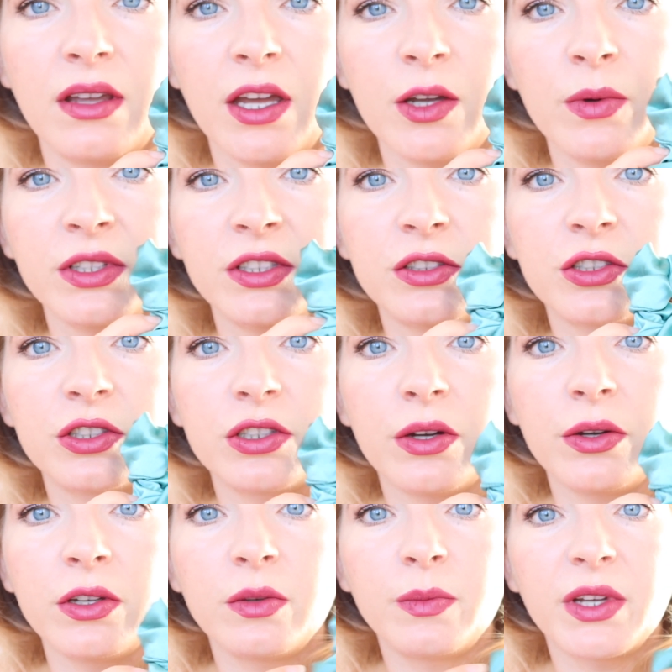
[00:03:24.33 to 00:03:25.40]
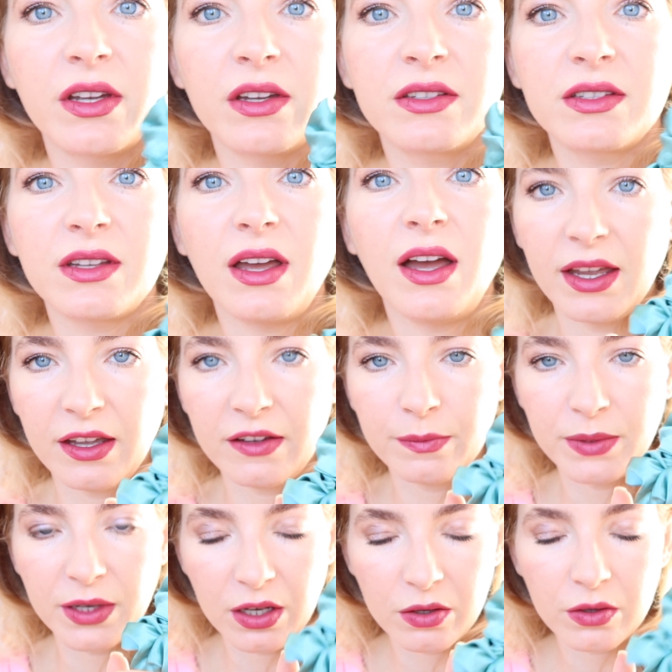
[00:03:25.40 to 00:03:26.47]
I wanted to show you because I have
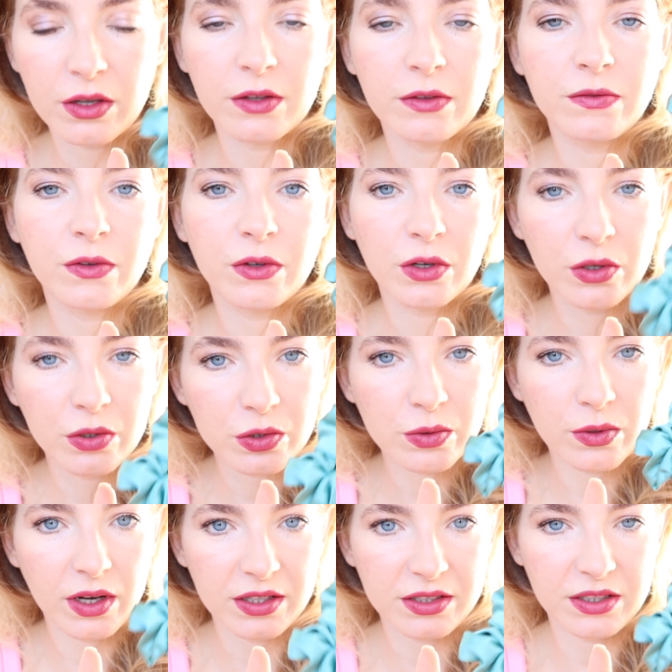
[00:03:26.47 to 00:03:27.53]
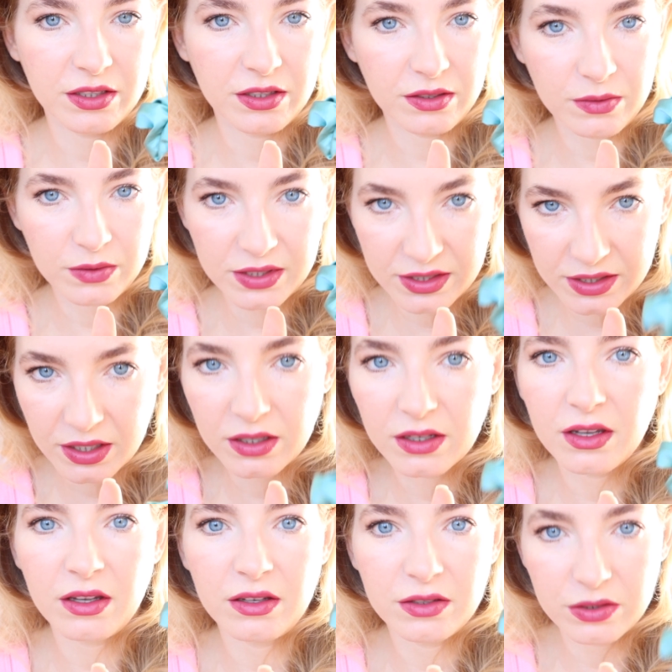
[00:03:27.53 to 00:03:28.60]
been looking for good quality
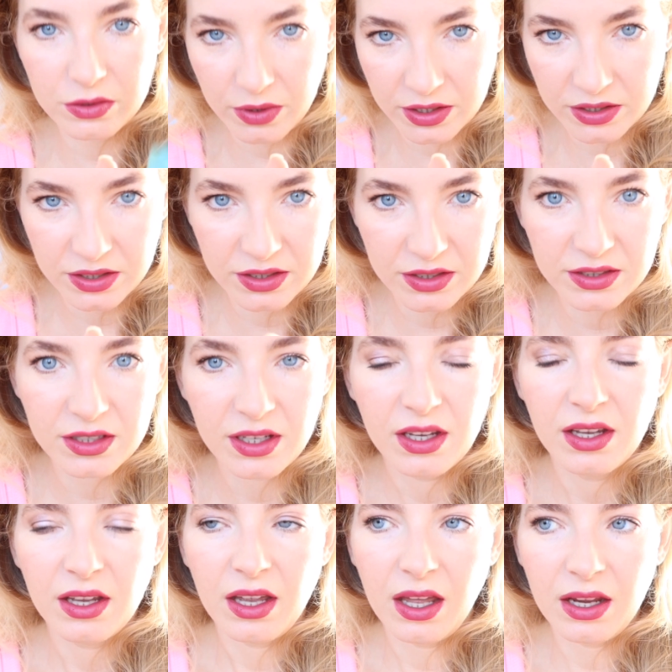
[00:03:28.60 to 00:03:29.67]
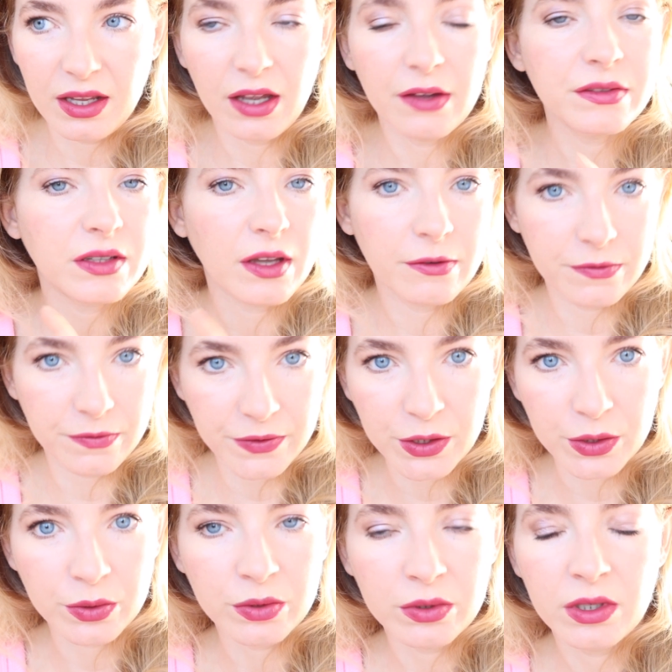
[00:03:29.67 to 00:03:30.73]
silk scrunchies and I have a
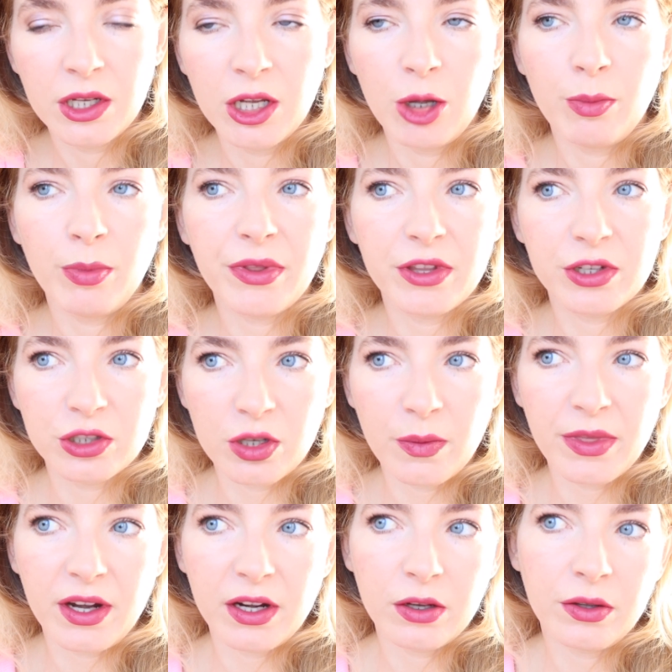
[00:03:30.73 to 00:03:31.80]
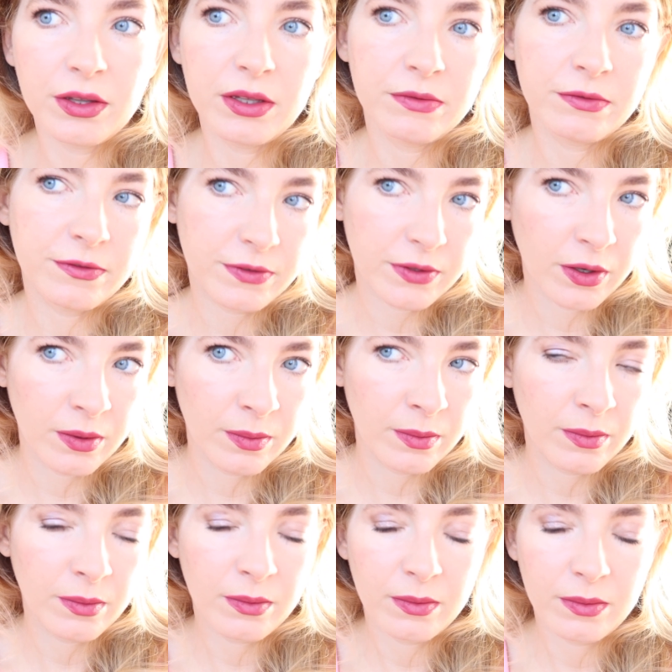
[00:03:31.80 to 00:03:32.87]
few, but the shop that I got them
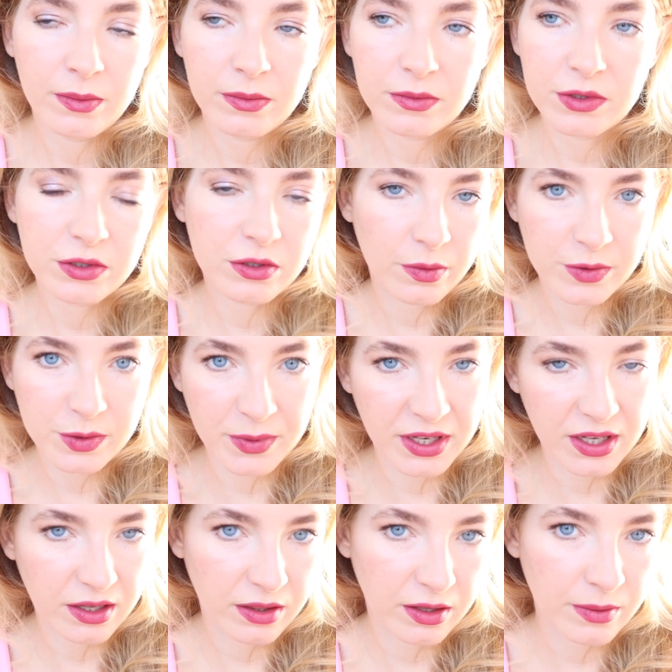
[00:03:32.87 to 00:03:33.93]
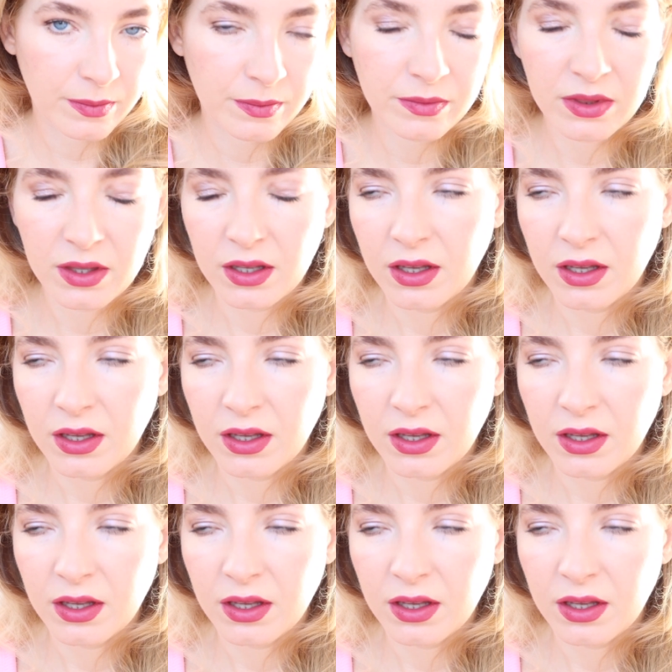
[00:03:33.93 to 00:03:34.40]
from stopped making them.